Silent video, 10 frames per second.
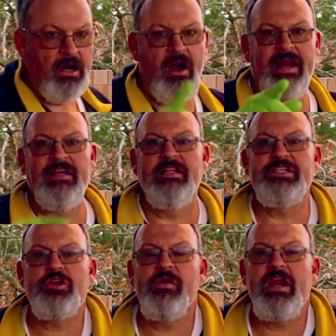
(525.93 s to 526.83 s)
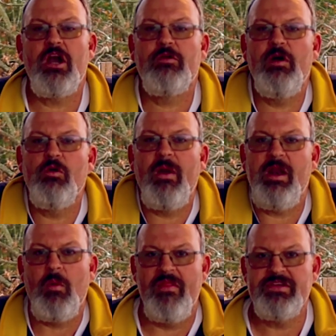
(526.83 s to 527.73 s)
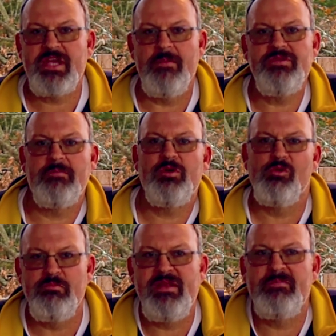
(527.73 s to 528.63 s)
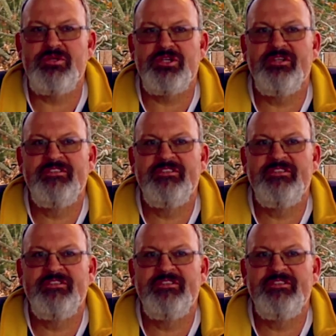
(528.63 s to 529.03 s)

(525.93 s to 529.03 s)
All right, let's go get our grill ready while this comes up to room temperature.